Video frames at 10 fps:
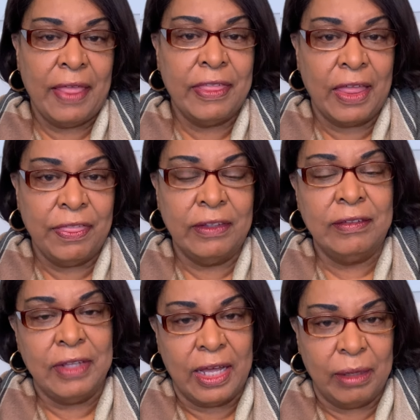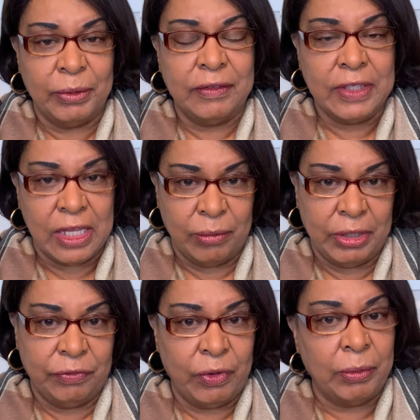that this time is
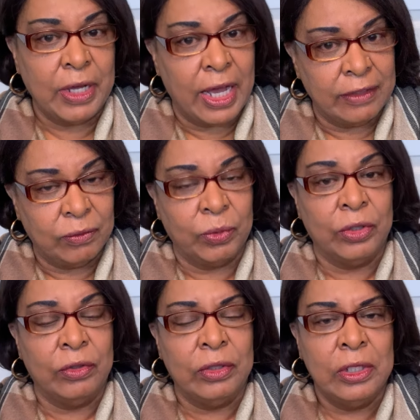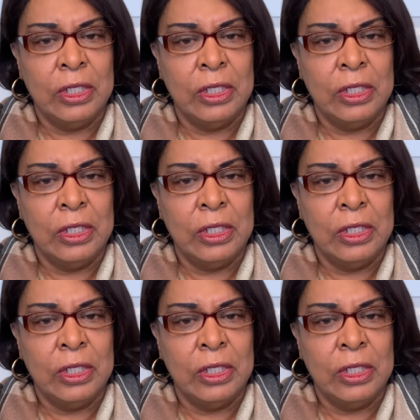coming from God's word,